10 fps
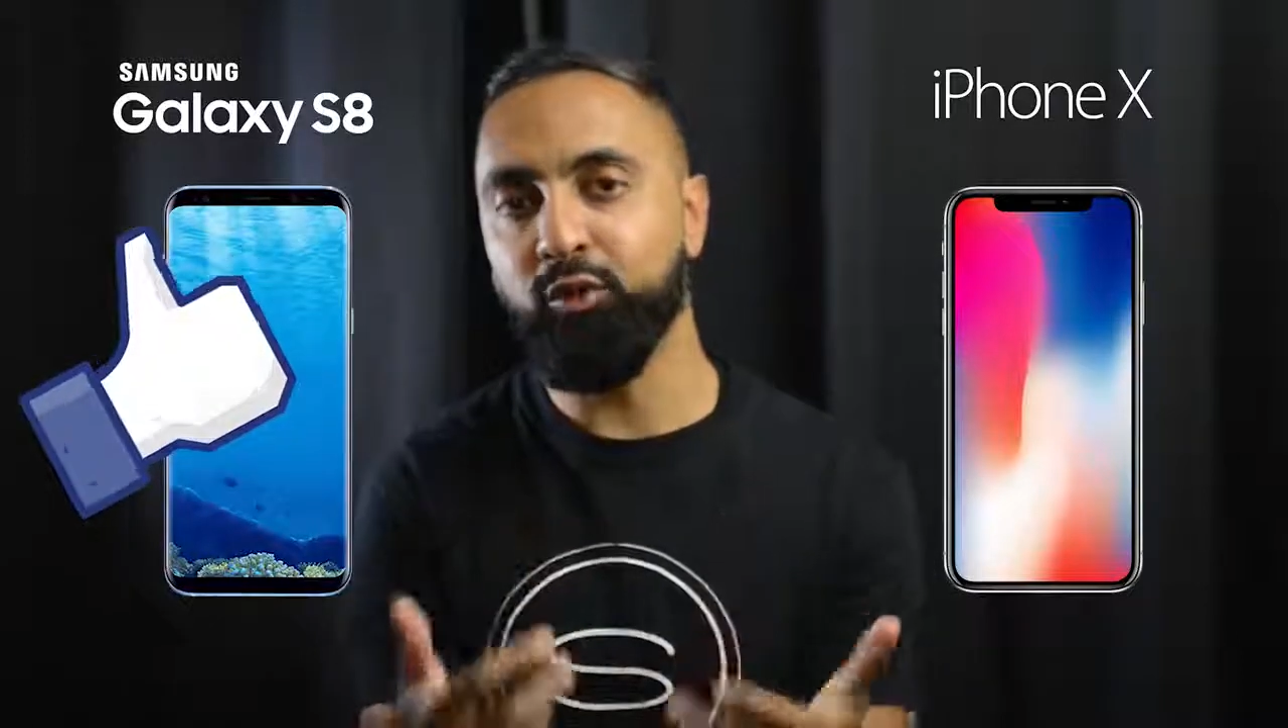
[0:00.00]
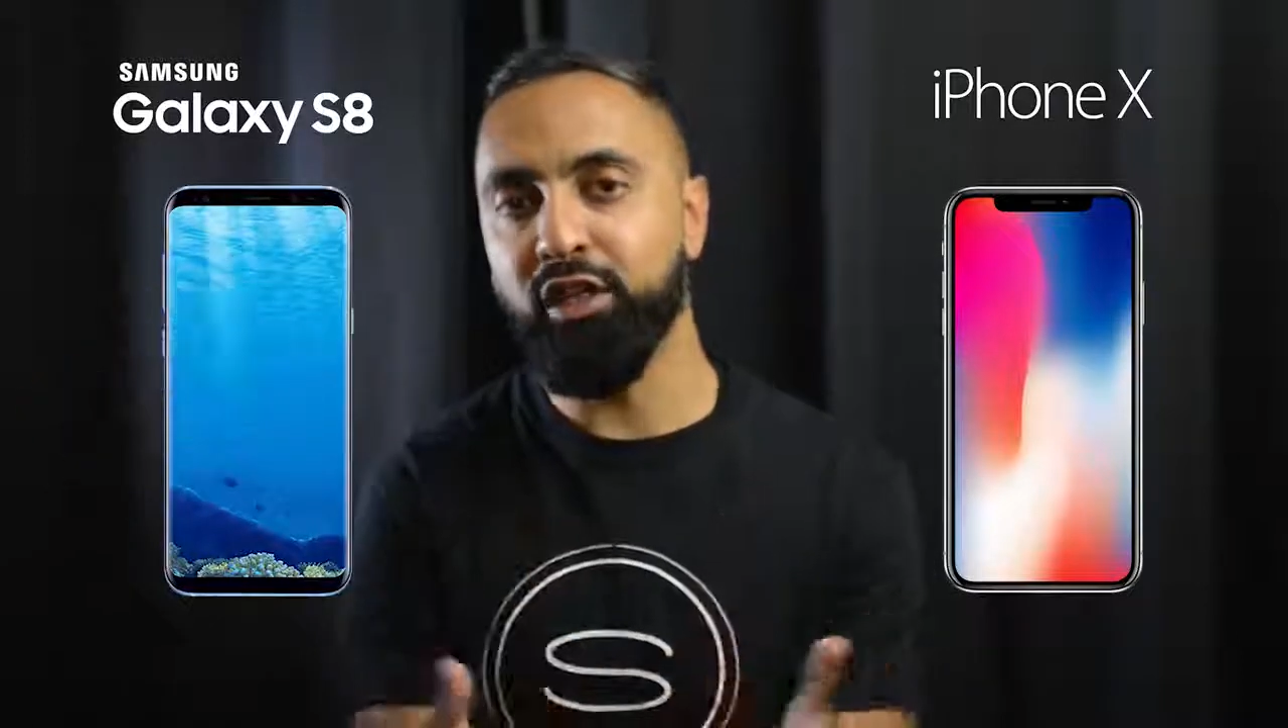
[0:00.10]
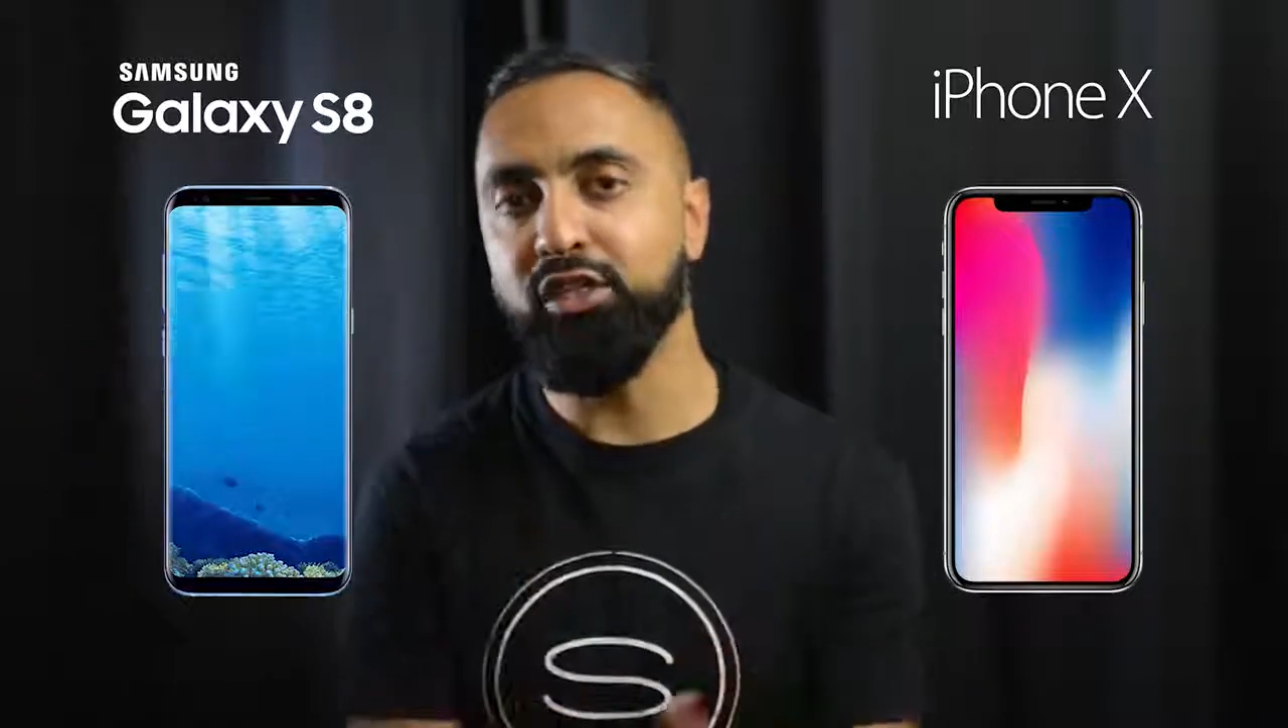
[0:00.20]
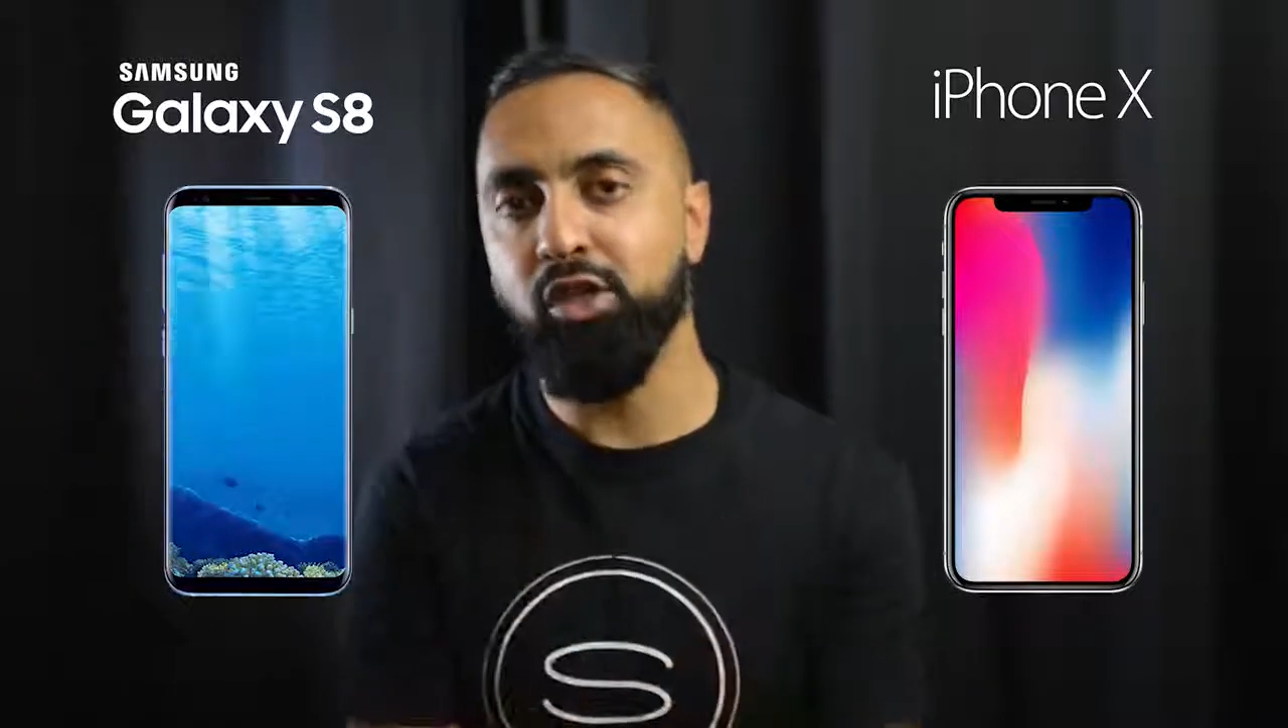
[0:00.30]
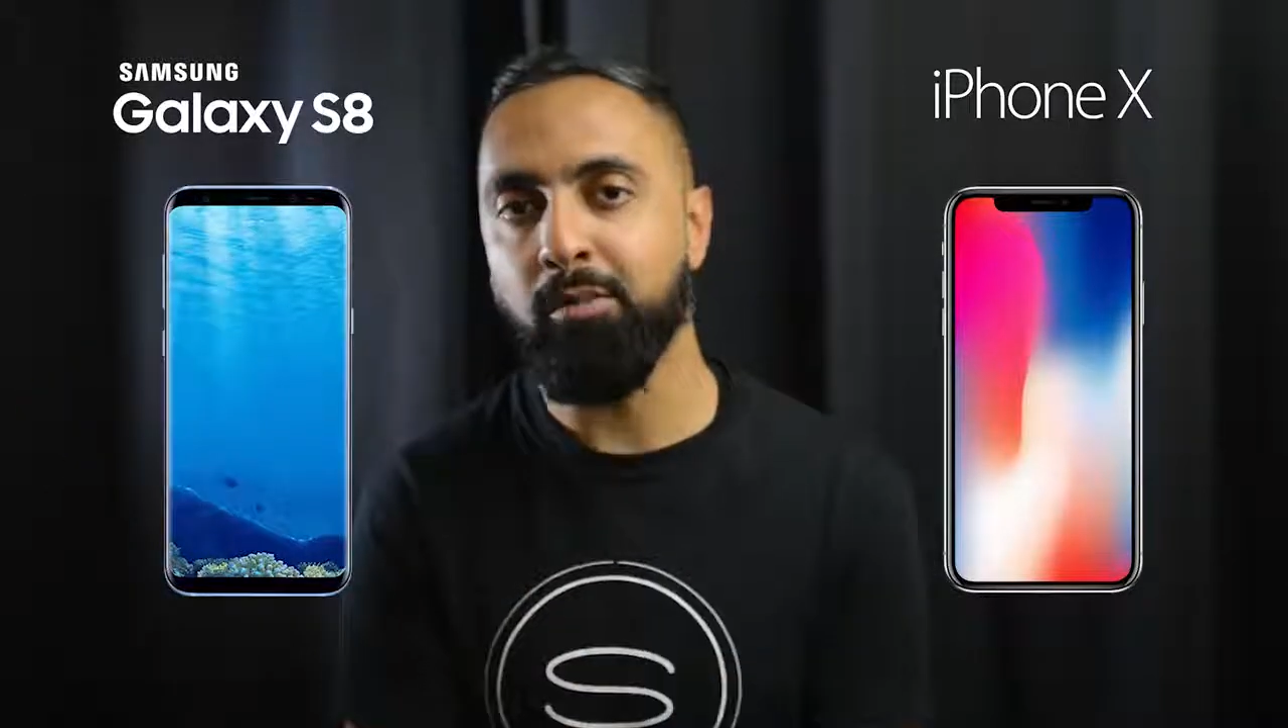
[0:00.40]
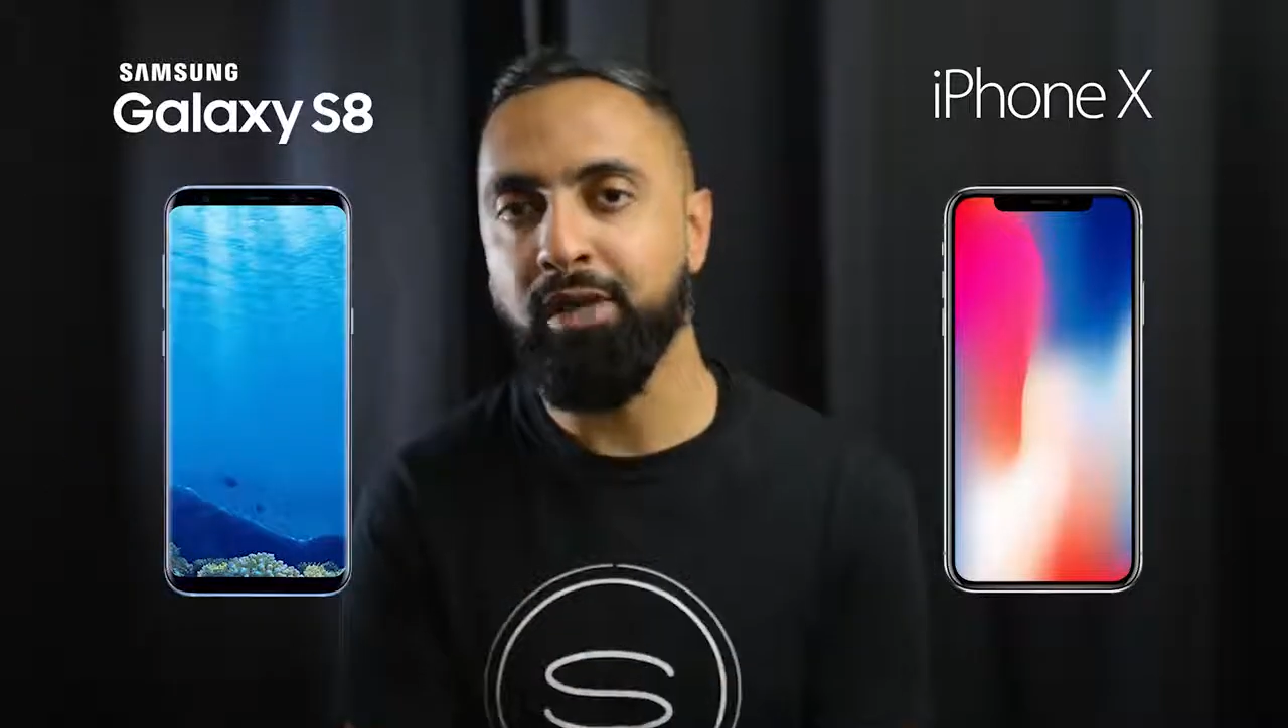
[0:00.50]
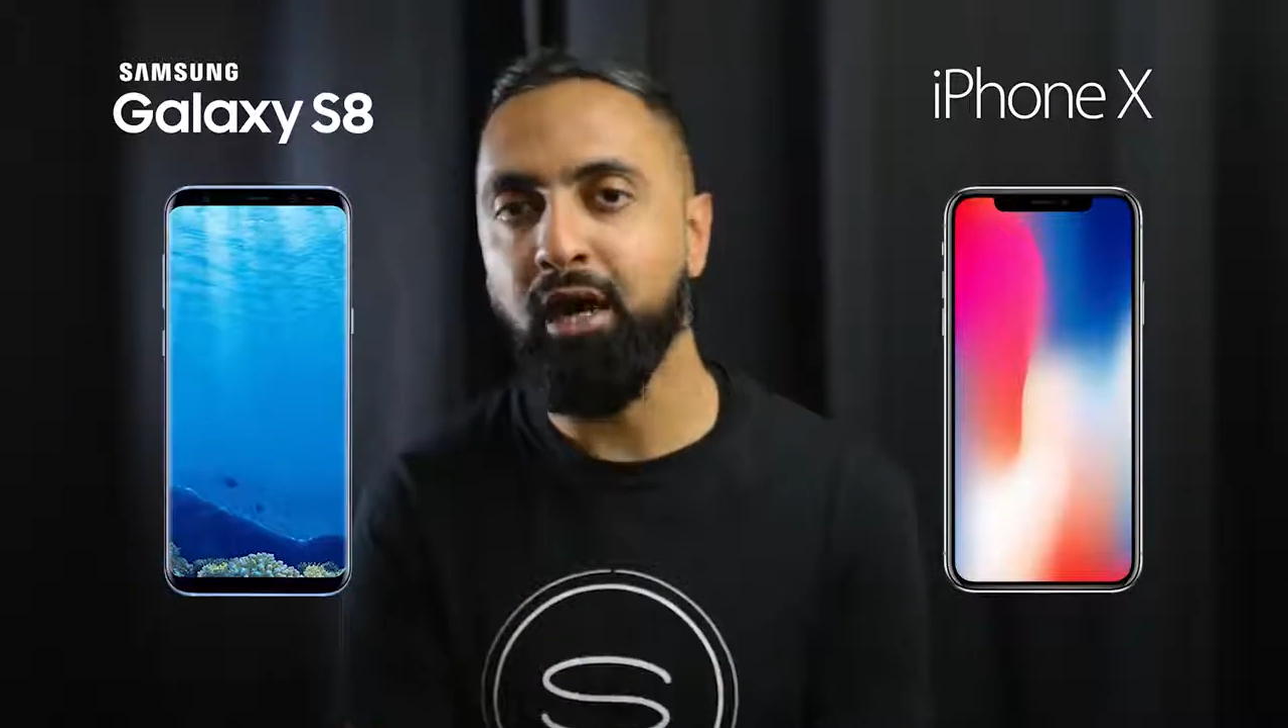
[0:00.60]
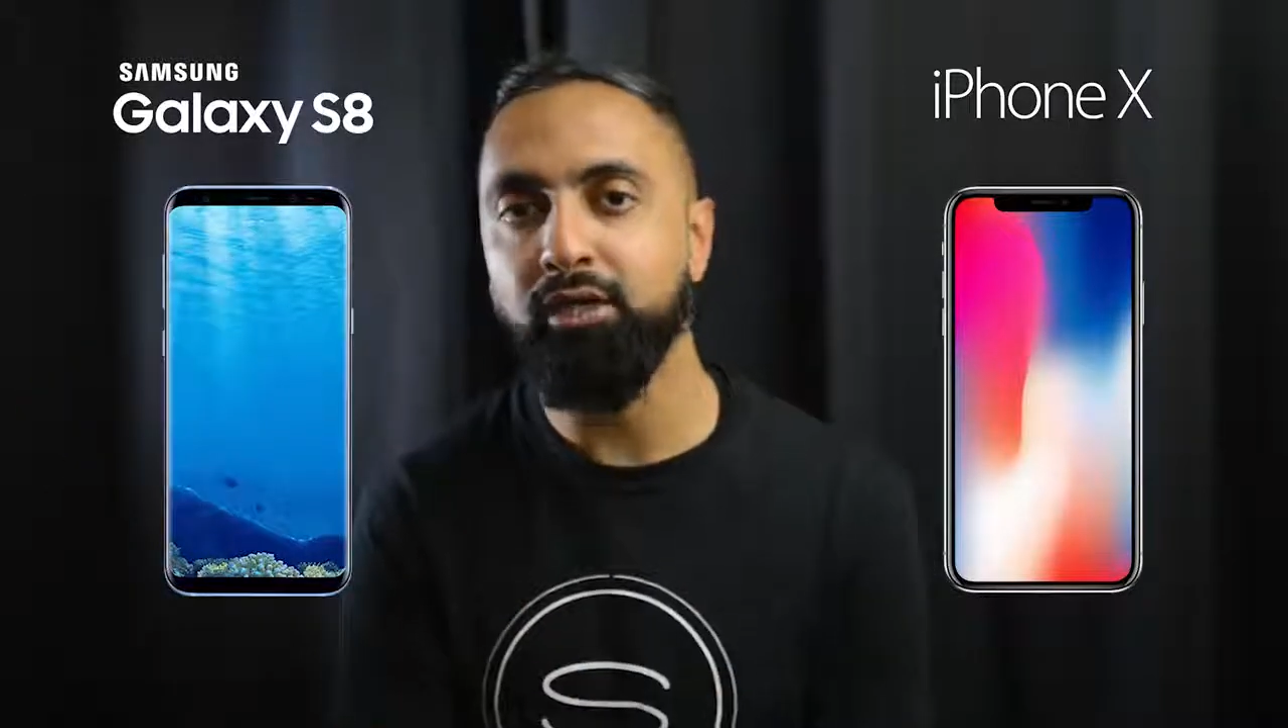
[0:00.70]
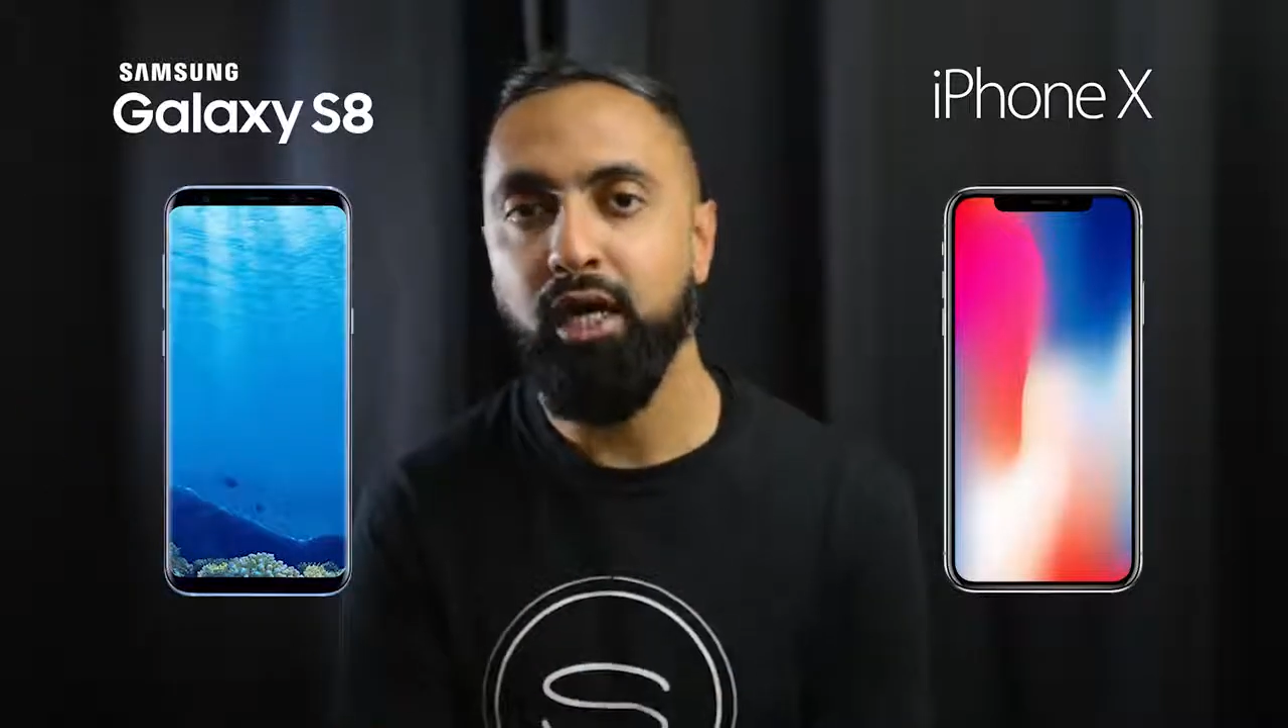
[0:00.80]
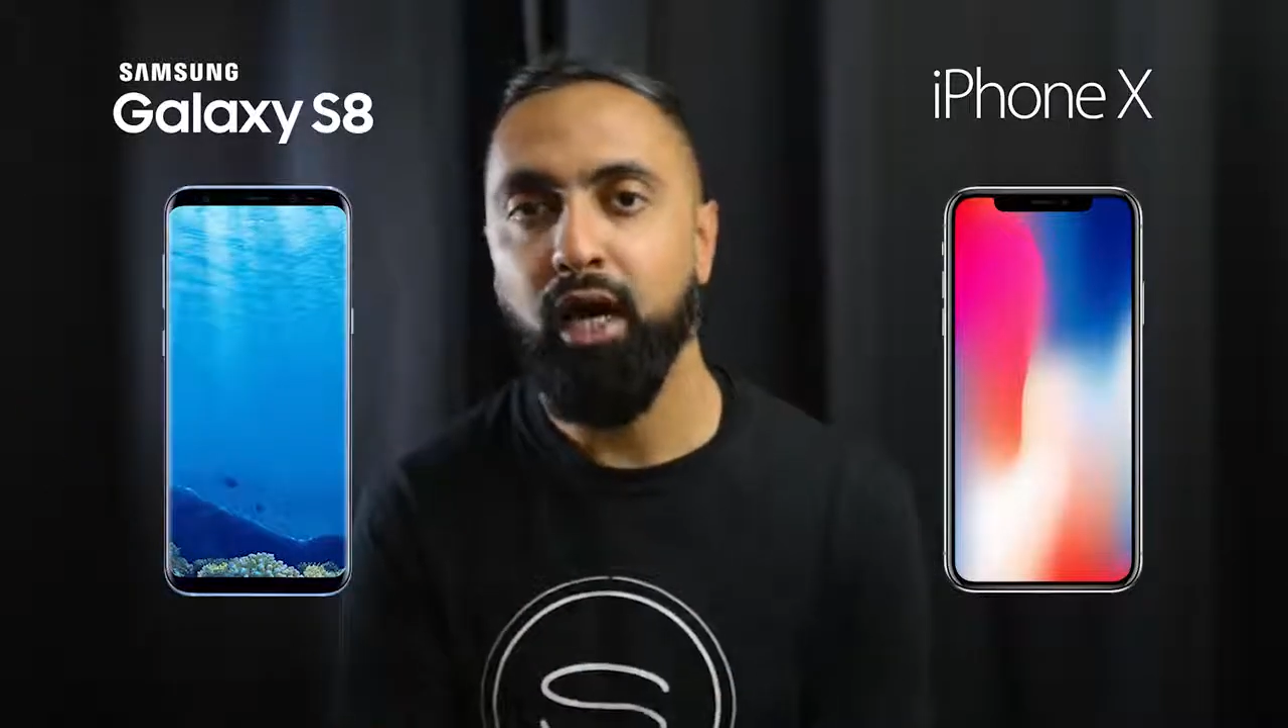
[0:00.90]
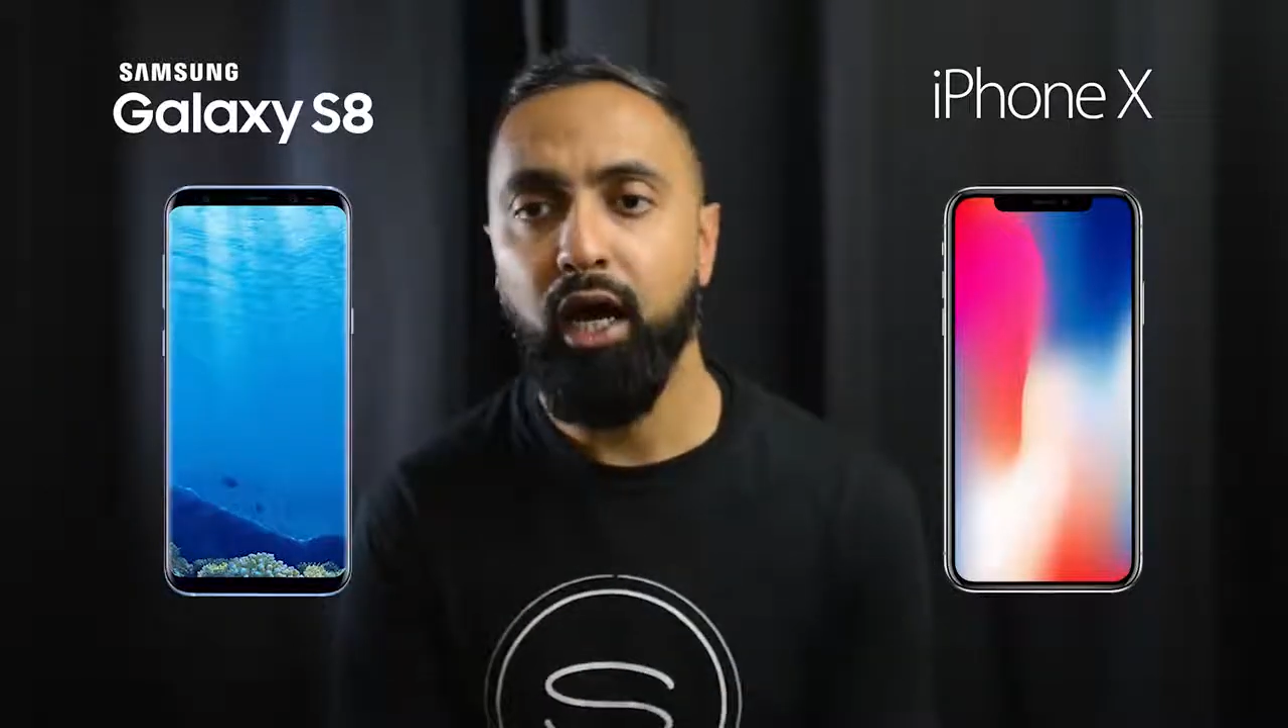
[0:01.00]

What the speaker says: It really does help me out.